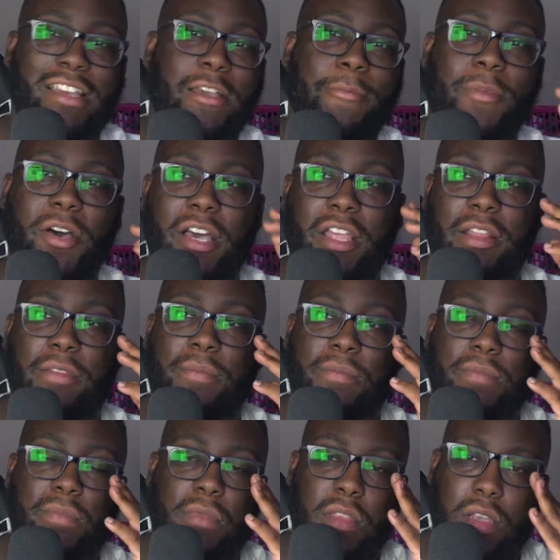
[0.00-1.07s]
But
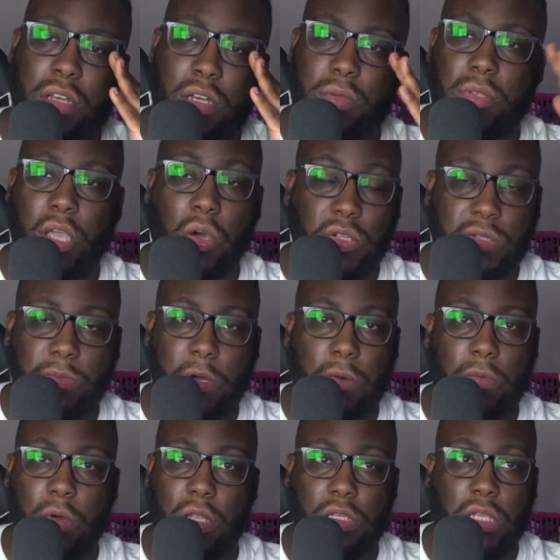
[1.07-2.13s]
they also
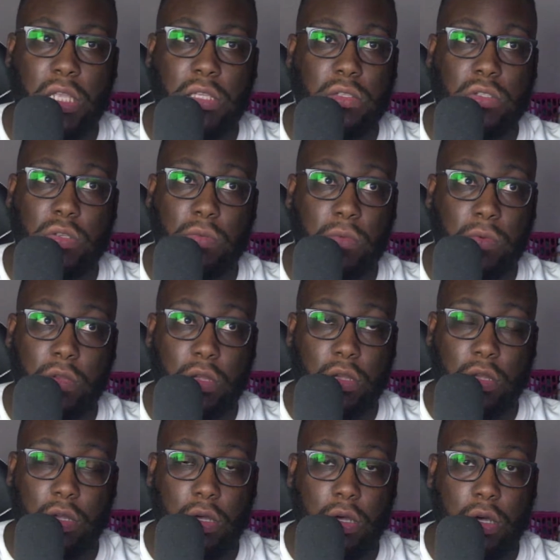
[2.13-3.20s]
went into
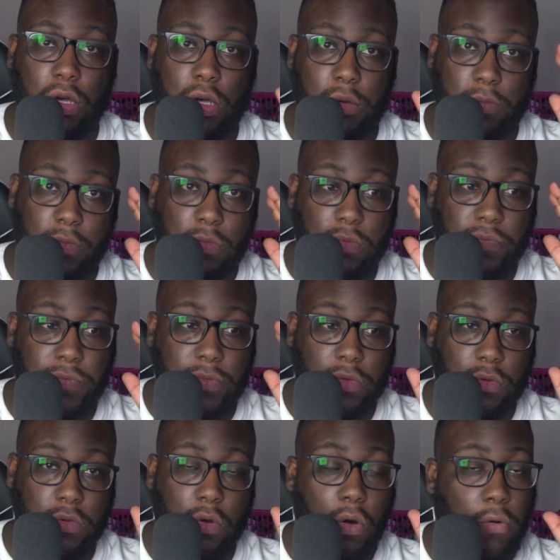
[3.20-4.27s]
the
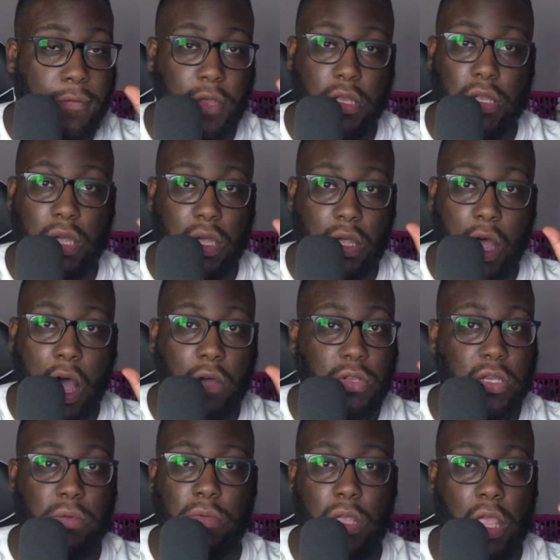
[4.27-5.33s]
whole thing, like how they
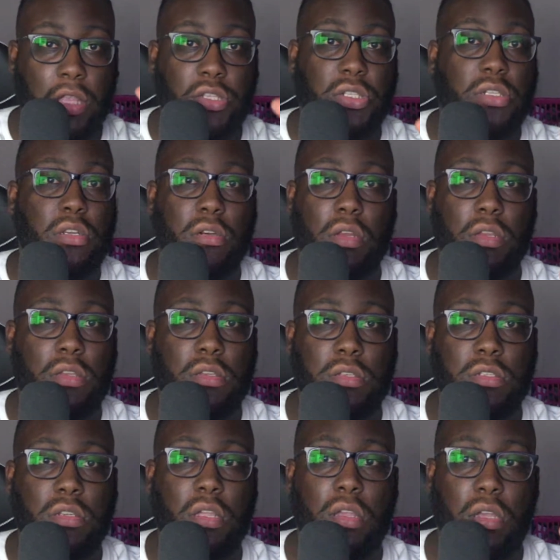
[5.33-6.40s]

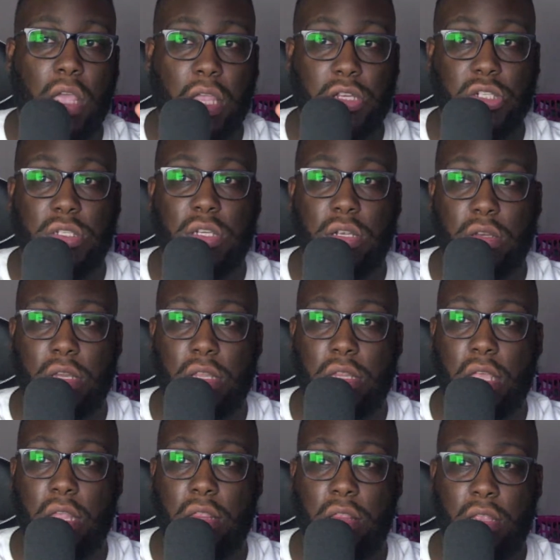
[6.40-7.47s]
engineered it,
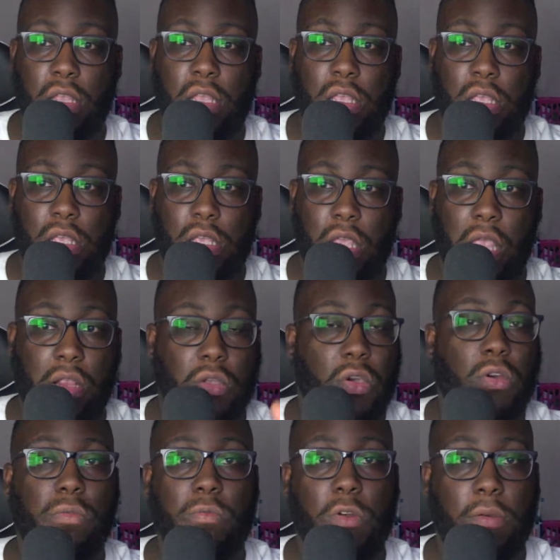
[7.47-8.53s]
that it could
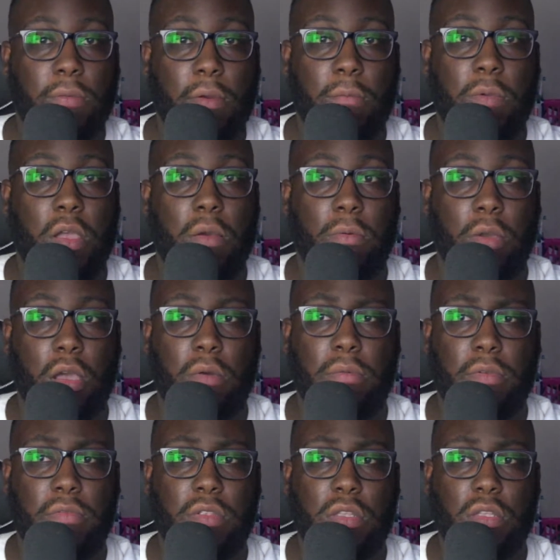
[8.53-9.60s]
work with
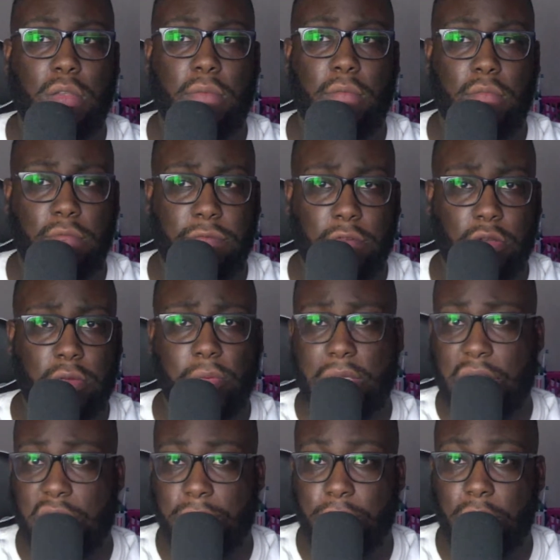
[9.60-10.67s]
the foldable
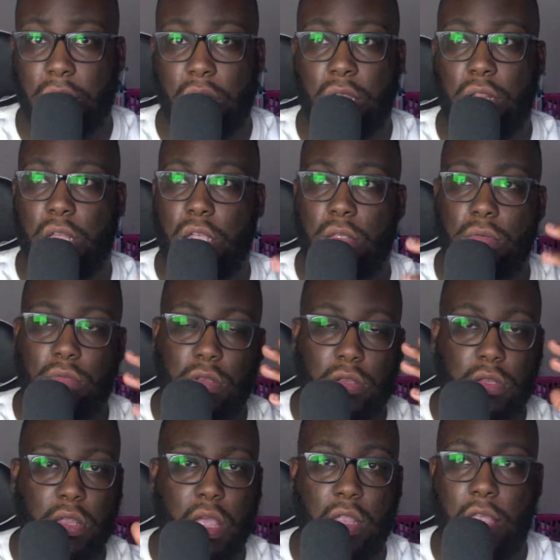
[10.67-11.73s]
display, like
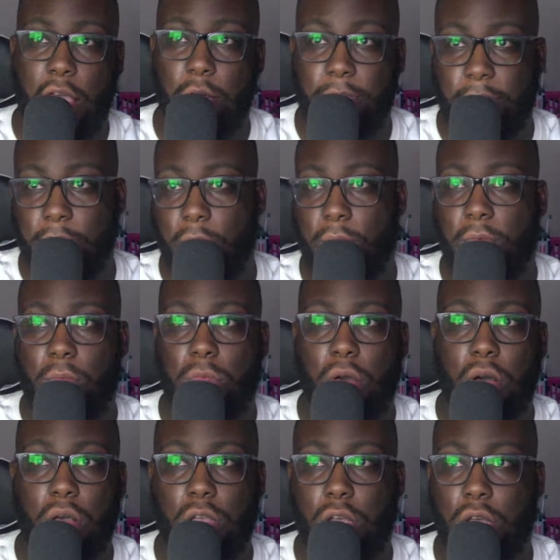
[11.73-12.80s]
they had help from
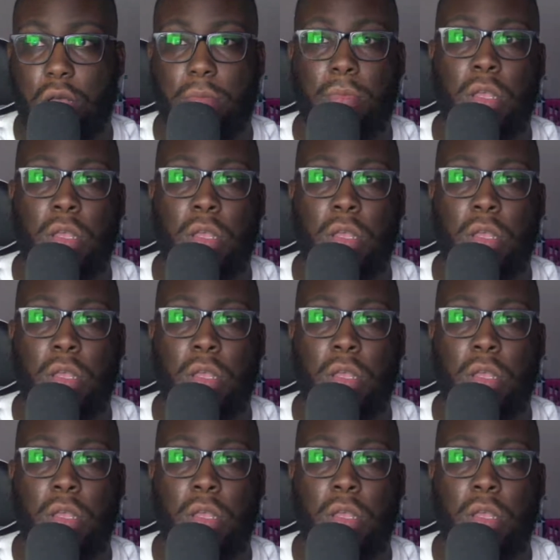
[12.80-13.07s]
Qualcomm.